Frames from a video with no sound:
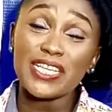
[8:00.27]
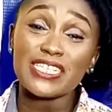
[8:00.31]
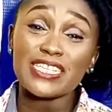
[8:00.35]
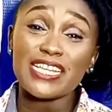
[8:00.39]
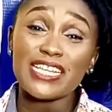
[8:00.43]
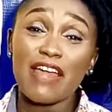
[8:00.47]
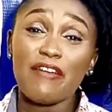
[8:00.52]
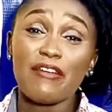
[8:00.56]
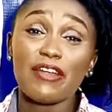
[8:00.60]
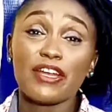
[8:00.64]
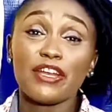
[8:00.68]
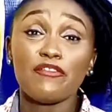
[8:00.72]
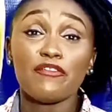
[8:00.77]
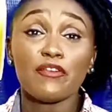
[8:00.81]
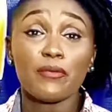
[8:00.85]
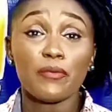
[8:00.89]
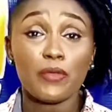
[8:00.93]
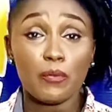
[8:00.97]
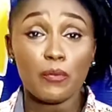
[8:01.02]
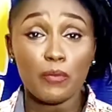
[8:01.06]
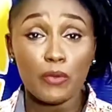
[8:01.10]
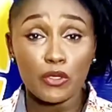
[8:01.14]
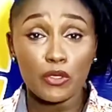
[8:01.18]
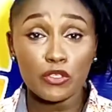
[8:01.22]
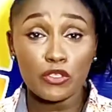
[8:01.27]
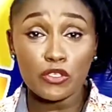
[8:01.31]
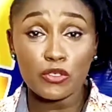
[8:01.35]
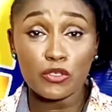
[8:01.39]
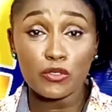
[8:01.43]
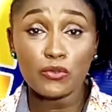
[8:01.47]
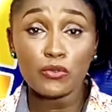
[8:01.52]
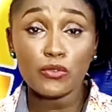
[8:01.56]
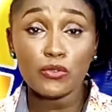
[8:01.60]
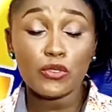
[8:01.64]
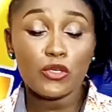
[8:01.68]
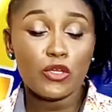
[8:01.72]
directly from the bottle.
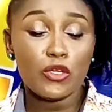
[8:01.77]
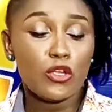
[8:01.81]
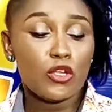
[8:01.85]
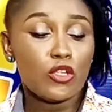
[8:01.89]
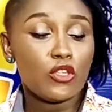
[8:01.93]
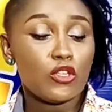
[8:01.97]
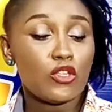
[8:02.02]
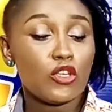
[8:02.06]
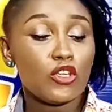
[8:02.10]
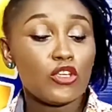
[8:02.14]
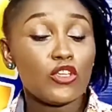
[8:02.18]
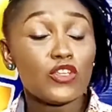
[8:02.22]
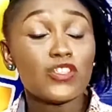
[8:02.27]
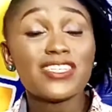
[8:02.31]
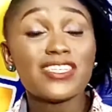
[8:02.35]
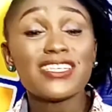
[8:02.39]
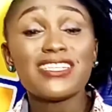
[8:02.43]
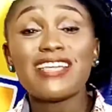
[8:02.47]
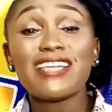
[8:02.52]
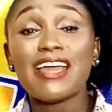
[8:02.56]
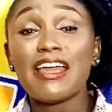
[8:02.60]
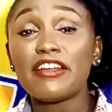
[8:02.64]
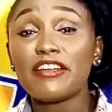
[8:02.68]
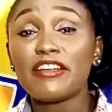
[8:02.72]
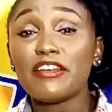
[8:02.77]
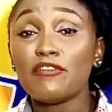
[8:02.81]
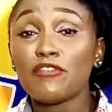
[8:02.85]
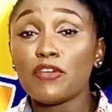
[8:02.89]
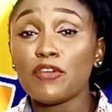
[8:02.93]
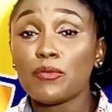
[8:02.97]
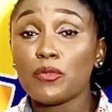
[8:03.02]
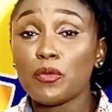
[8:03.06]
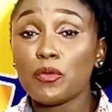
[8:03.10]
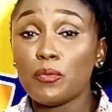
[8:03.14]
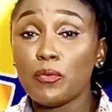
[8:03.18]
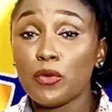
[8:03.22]
Don't use it directly from
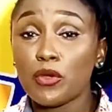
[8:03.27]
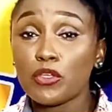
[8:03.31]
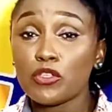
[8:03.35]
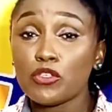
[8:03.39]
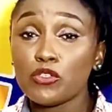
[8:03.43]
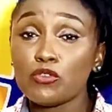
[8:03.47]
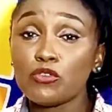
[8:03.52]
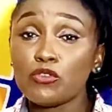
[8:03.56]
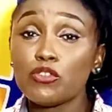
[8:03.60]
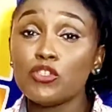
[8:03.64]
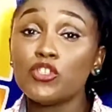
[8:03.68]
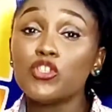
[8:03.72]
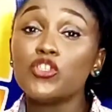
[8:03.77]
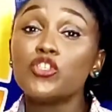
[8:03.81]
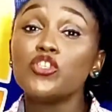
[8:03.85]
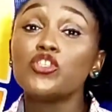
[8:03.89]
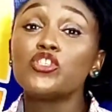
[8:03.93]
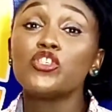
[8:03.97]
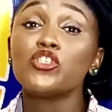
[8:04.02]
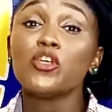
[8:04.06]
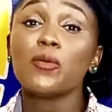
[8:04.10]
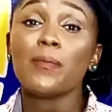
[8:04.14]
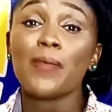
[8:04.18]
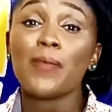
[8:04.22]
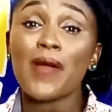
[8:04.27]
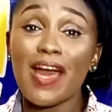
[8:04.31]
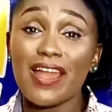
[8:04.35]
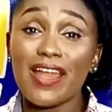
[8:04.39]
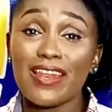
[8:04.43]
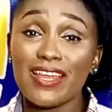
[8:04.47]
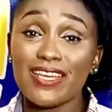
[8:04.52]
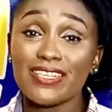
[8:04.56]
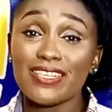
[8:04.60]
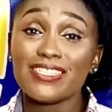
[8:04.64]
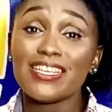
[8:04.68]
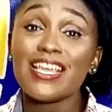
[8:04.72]
the bottle. You use your
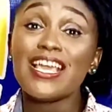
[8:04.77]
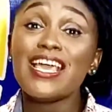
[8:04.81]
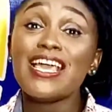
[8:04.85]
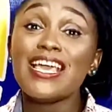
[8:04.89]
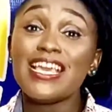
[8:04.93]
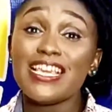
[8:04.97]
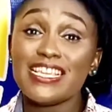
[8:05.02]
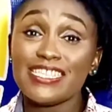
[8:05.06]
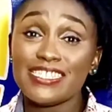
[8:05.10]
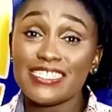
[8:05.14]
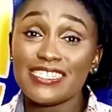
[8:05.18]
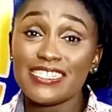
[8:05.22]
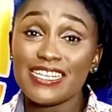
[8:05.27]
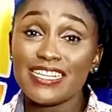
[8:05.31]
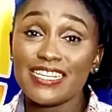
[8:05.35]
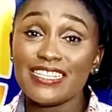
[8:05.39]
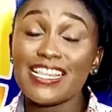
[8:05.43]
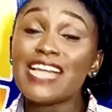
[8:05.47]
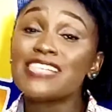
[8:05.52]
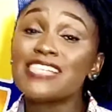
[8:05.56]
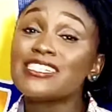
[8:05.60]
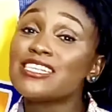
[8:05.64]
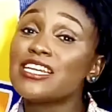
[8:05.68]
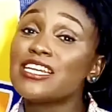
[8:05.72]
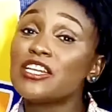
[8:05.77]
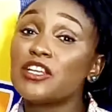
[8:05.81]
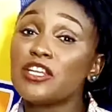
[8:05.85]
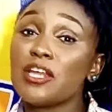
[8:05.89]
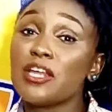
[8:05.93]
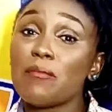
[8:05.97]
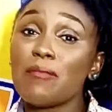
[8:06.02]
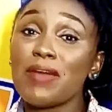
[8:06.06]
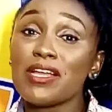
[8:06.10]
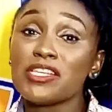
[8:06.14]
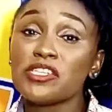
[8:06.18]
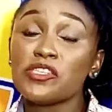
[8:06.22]
palette instead. That's another
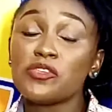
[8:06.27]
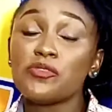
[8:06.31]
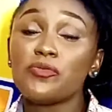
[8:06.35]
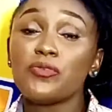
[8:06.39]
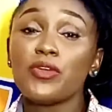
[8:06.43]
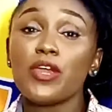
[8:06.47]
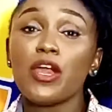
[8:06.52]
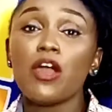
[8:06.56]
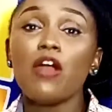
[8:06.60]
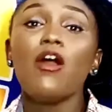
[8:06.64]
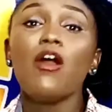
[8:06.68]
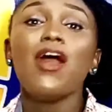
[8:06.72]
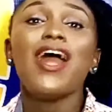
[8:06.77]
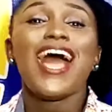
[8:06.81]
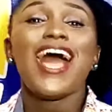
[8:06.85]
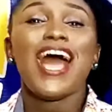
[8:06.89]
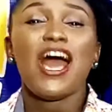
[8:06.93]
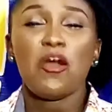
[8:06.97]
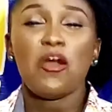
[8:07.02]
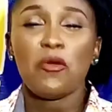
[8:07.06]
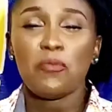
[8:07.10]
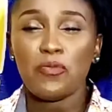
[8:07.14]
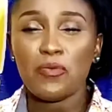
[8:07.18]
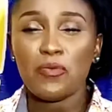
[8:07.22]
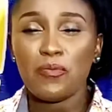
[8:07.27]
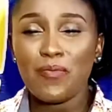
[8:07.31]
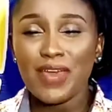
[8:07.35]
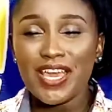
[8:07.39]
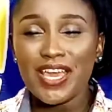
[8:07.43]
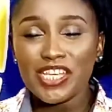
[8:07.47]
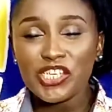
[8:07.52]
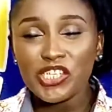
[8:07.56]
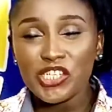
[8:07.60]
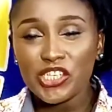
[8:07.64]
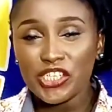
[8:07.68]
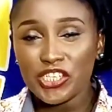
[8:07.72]
material I'll be
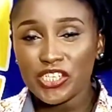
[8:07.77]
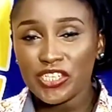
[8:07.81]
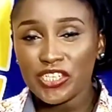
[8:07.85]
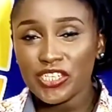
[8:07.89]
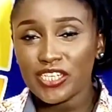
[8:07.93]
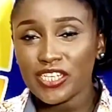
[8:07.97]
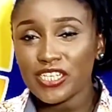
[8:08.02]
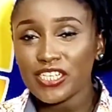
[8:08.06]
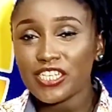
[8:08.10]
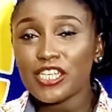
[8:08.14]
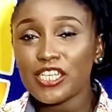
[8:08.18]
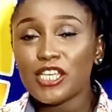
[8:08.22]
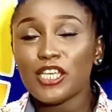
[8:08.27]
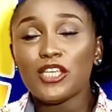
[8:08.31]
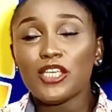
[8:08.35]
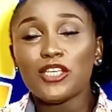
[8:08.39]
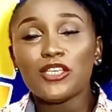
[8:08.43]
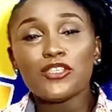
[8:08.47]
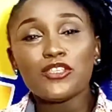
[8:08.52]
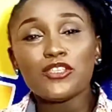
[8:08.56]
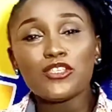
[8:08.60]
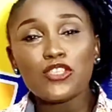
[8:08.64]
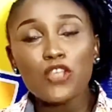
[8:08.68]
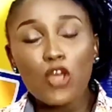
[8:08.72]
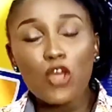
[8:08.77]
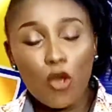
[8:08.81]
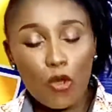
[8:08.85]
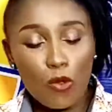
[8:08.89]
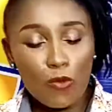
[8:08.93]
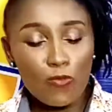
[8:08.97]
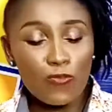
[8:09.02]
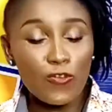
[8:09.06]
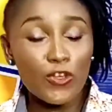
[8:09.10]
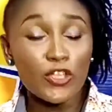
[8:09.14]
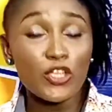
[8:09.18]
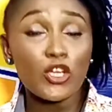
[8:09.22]
mentioning. So
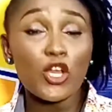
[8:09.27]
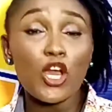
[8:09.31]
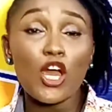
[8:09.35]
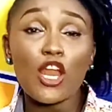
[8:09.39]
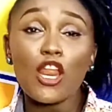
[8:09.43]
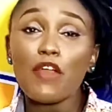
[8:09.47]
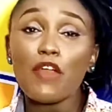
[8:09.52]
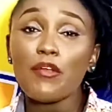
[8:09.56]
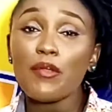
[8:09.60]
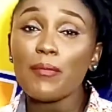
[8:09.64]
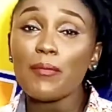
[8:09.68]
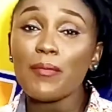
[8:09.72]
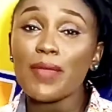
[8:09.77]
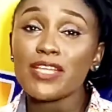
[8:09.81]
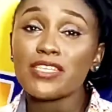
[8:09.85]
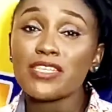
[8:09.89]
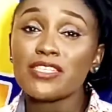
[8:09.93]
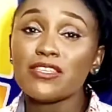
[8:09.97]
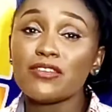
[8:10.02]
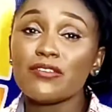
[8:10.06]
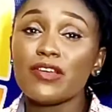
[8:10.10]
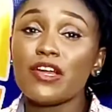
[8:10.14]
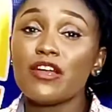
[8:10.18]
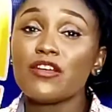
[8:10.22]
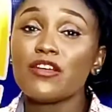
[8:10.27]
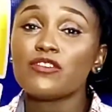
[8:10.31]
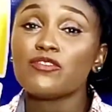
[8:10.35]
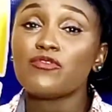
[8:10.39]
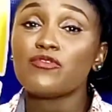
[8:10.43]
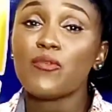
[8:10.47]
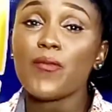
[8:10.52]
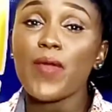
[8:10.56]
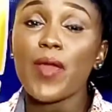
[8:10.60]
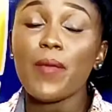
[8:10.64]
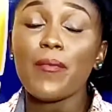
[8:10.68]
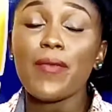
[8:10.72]
for the coloring materials,
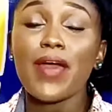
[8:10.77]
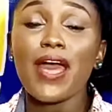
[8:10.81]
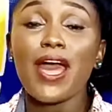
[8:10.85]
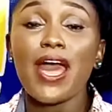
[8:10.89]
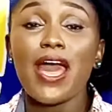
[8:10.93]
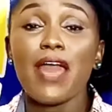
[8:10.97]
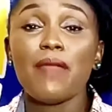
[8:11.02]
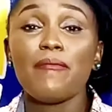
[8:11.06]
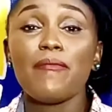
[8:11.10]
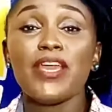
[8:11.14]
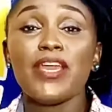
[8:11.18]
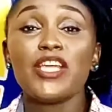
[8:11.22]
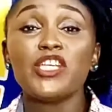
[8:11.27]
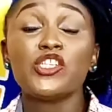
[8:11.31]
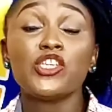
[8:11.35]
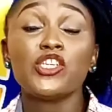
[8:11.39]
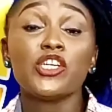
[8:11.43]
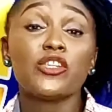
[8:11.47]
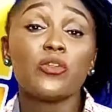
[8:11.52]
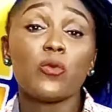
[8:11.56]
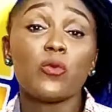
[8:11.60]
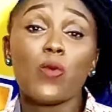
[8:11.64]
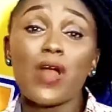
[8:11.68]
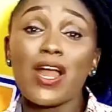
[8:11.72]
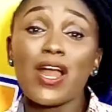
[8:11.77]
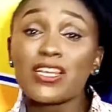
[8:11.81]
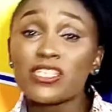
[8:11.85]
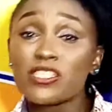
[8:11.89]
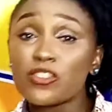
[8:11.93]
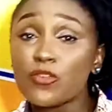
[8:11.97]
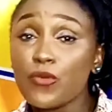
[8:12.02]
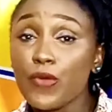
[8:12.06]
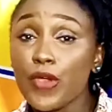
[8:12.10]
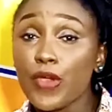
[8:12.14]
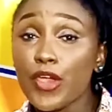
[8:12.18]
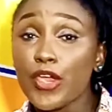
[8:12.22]
remember I mentioned the wax
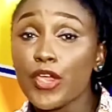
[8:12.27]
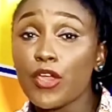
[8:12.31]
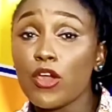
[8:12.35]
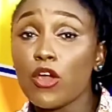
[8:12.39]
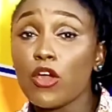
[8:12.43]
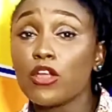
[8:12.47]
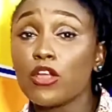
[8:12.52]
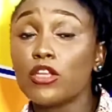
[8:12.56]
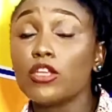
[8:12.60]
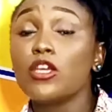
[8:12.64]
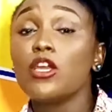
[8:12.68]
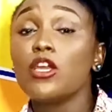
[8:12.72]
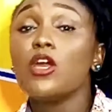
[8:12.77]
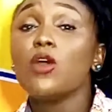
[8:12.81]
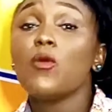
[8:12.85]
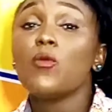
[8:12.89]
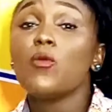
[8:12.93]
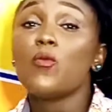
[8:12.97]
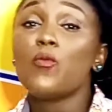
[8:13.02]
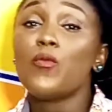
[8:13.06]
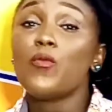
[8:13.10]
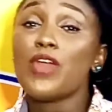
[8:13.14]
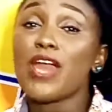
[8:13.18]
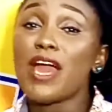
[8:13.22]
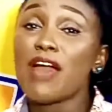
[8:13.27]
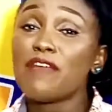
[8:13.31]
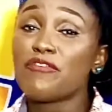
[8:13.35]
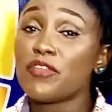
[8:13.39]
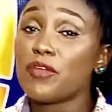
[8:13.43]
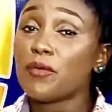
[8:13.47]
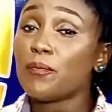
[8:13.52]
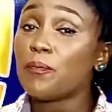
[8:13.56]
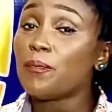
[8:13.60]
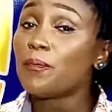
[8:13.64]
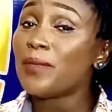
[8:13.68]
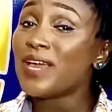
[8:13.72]
crayon, we have the
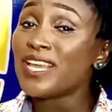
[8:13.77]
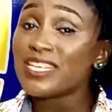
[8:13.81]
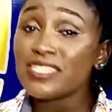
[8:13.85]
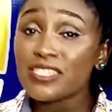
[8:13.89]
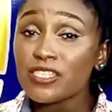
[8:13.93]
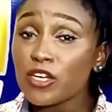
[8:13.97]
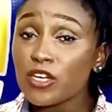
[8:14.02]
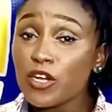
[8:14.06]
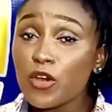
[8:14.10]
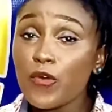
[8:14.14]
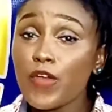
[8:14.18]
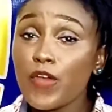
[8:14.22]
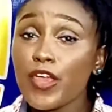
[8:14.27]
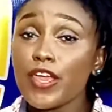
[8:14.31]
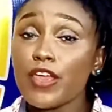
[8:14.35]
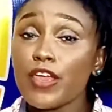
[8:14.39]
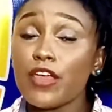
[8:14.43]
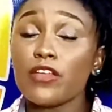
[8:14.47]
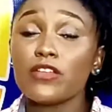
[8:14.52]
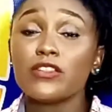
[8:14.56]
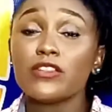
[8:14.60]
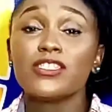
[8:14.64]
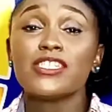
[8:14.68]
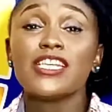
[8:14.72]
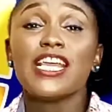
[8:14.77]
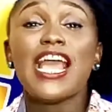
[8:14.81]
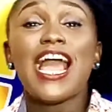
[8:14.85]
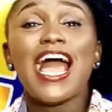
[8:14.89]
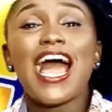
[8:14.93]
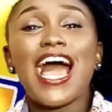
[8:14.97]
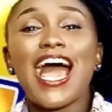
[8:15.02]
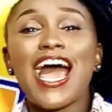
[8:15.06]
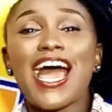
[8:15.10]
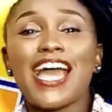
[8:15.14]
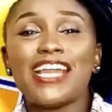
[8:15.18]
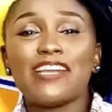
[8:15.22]
pencil crayons,
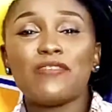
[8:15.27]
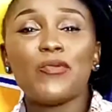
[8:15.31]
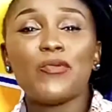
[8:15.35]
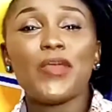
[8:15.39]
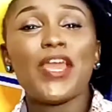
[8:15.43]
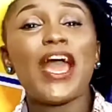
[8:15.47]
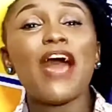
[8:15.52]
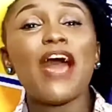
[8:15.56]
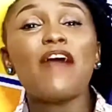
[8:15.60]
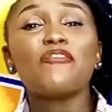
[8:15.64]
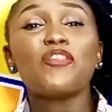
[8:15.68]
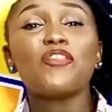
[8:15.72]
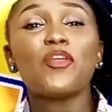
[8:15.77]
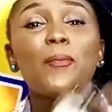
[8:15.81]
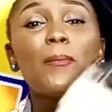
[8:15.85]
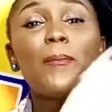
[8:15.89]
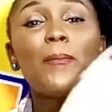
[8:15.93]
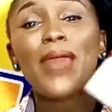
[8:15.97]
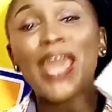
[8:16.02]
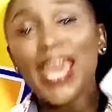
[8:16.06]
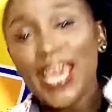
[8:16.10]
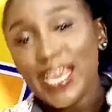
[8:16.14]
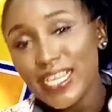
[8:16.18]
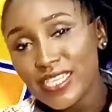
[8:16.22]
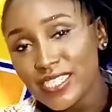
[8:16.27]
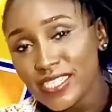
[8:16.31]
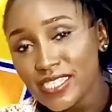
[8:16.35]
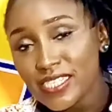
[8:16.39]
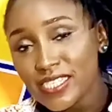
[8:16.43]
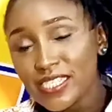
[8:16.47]
and we have the paint.